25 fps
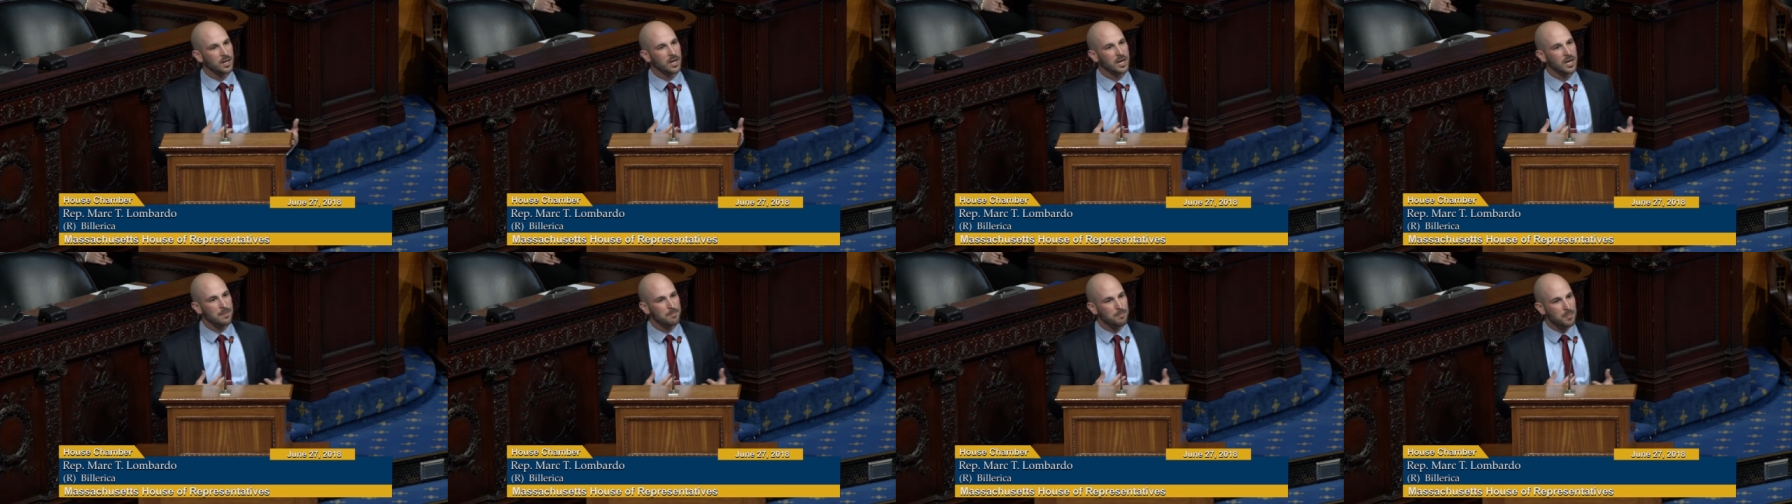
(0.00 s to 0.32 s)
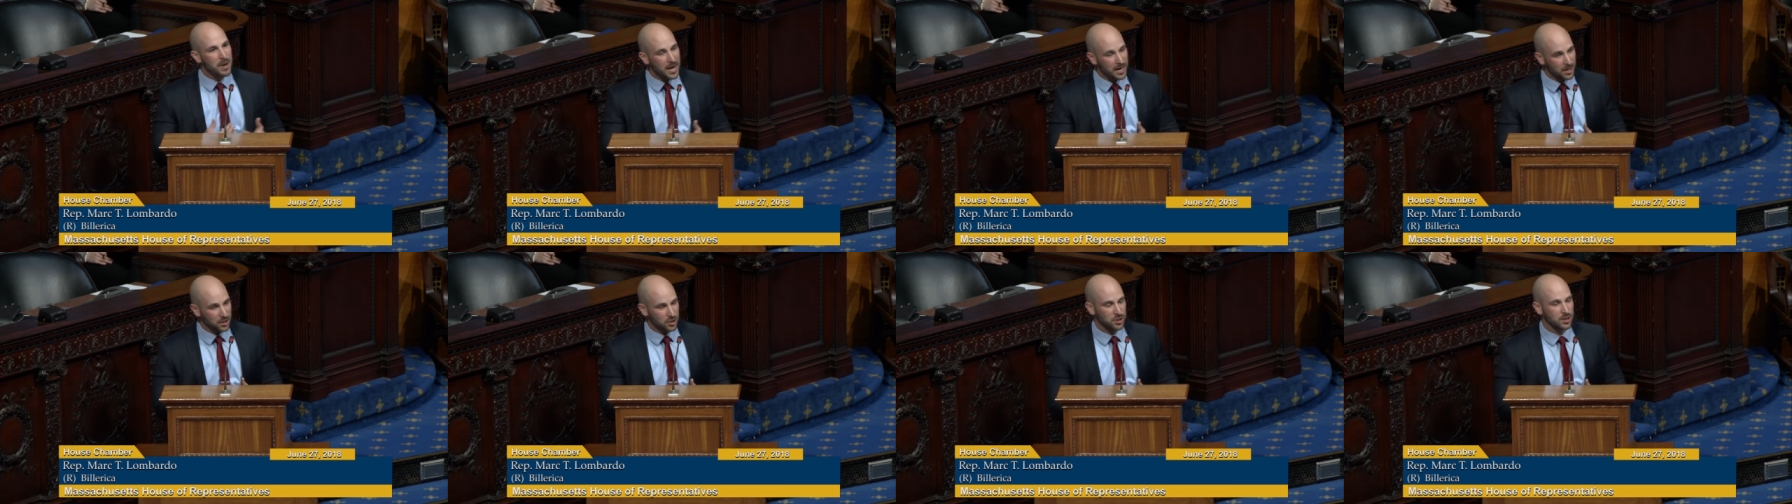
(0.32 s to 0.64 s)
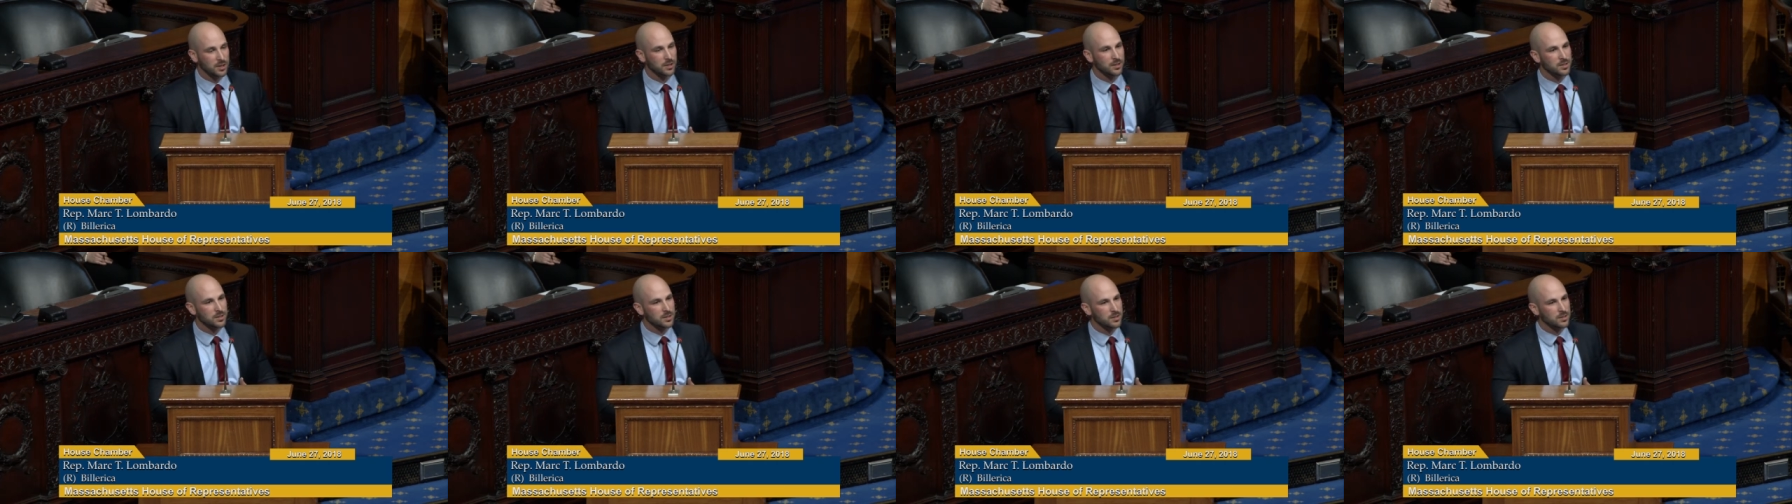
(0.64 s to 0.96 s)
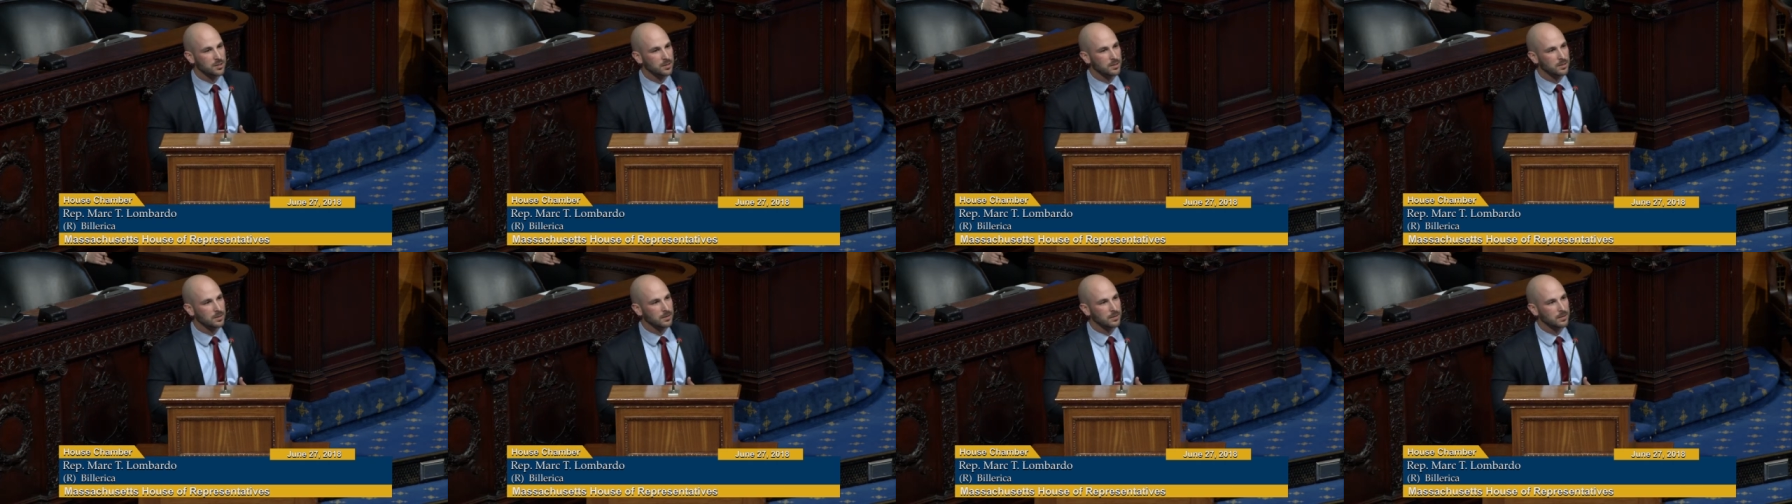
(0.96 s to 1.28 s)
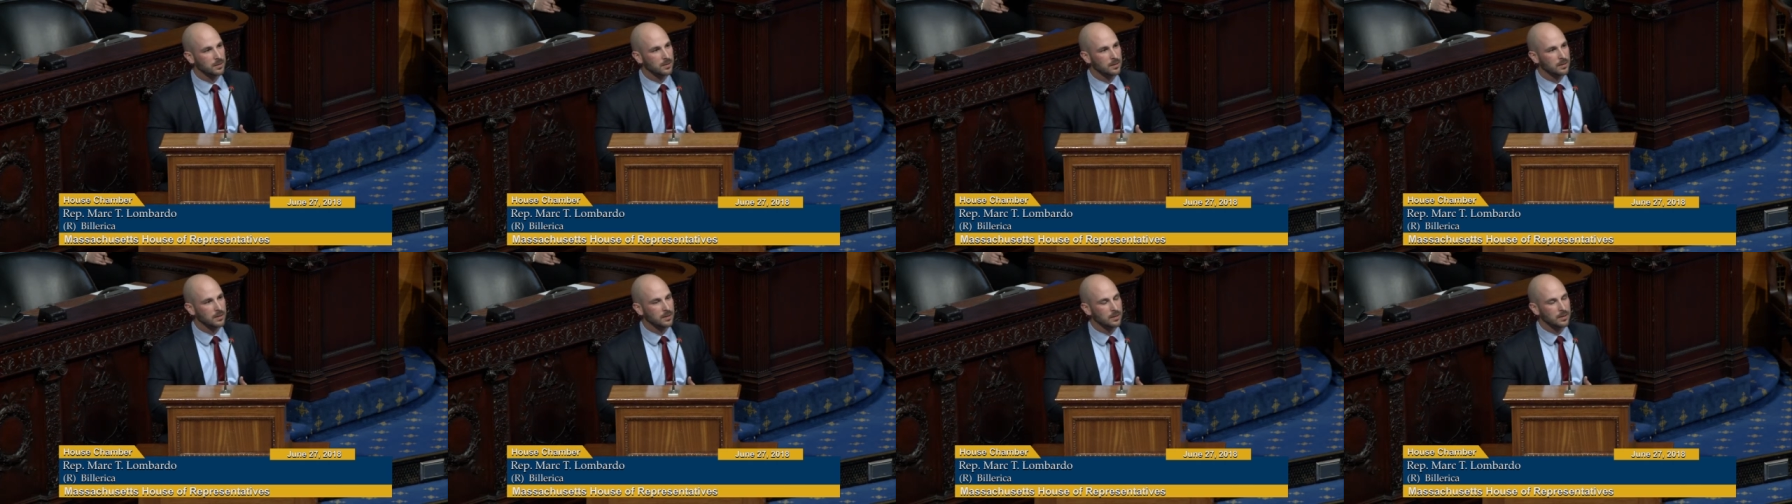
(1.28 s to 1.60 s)
and patients.
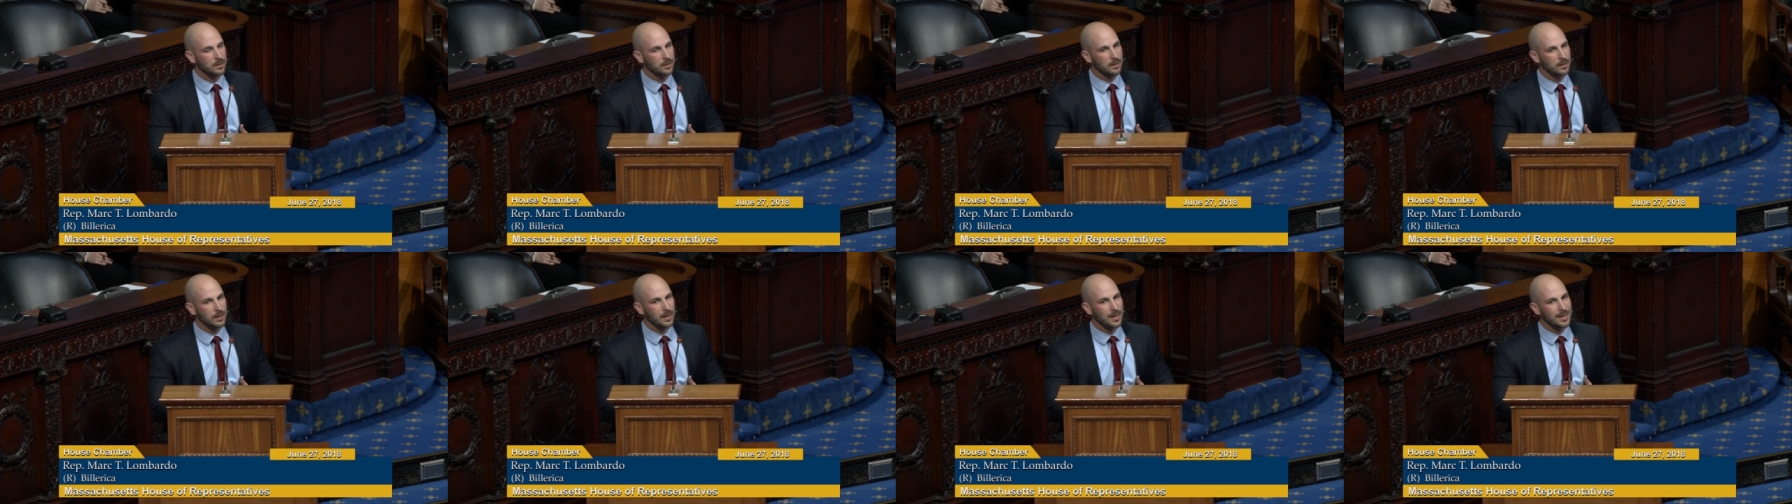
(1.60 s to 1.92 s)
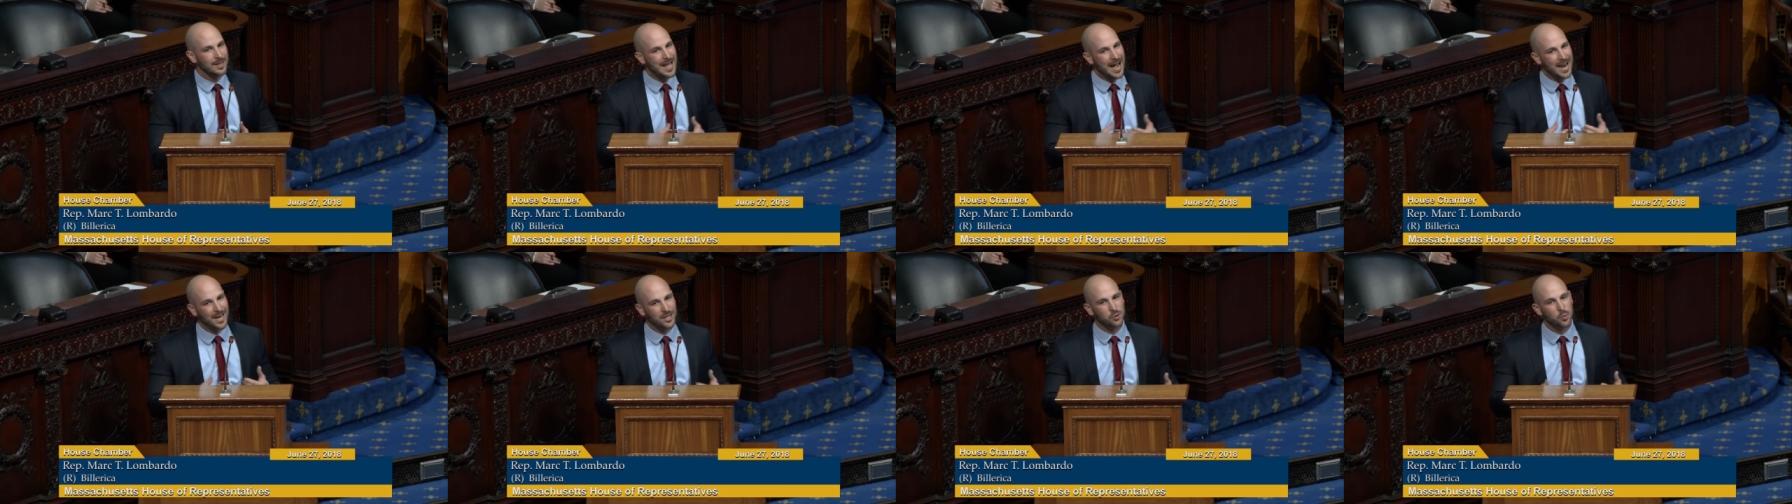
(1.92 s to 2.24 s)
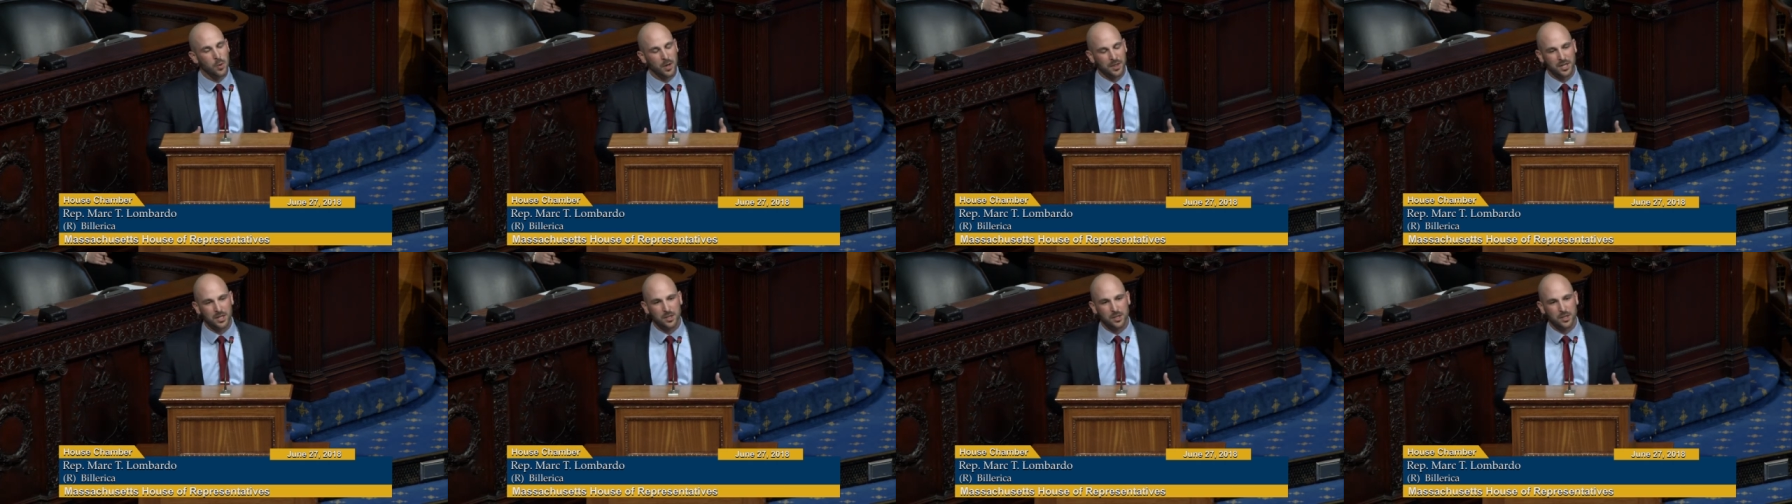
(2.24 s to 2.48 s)
And that is what